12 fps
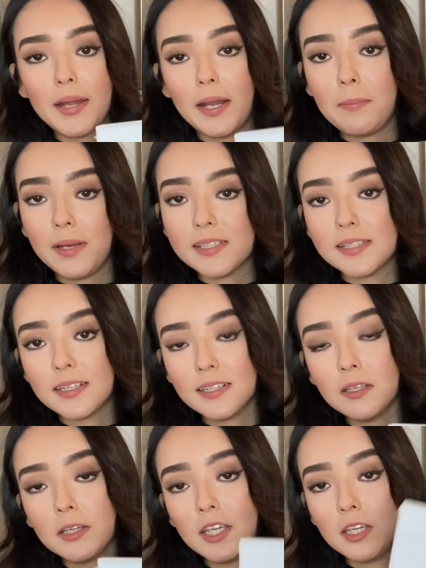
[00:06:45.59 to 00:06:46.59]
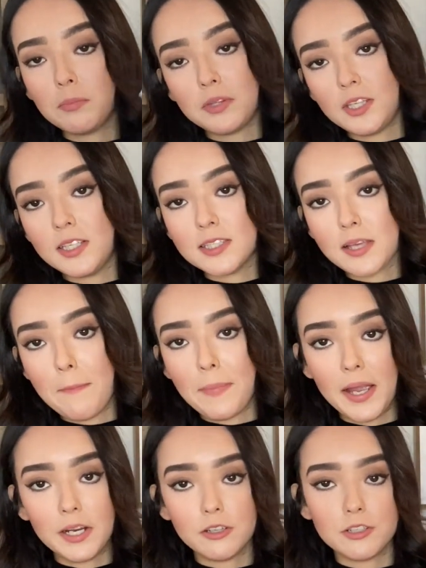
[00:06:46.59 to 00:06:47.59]
But I basically keep these
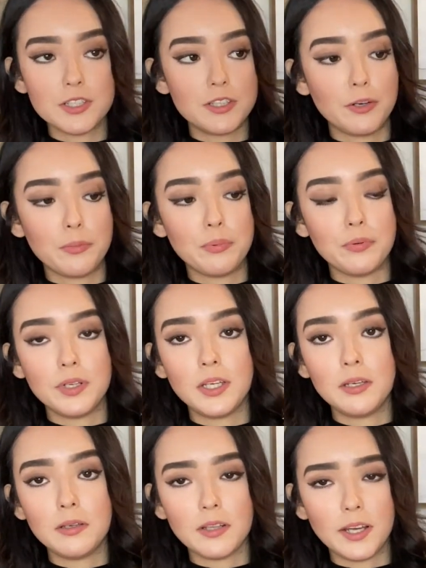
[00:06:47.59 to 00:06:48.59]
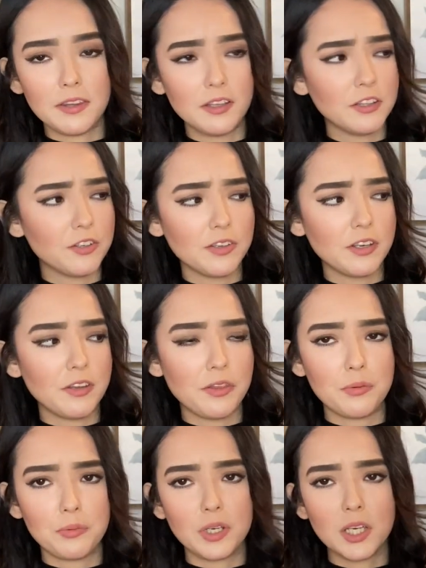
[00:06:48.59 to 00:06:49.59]
binders. They're pretty, I think they're
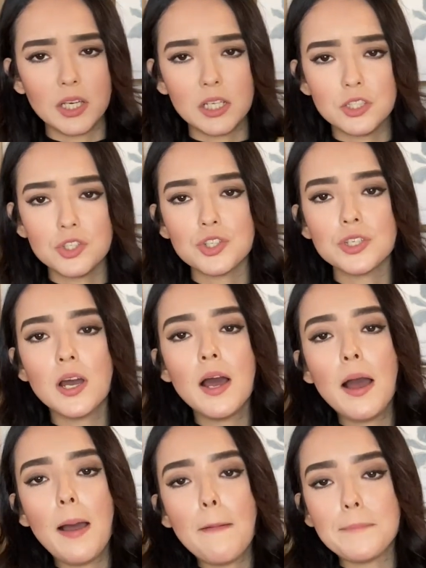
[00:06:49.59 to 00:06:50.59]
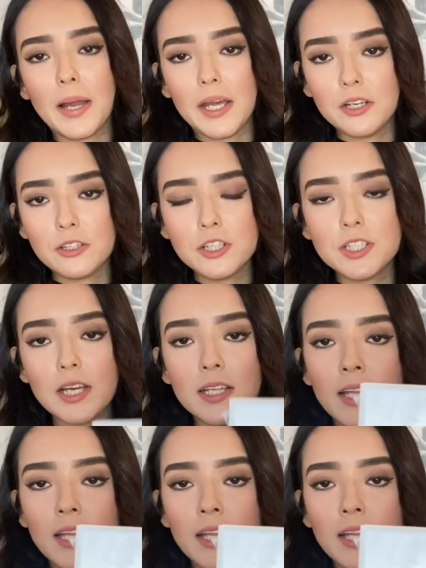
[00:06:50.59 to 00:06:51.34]
the 3-inch binders.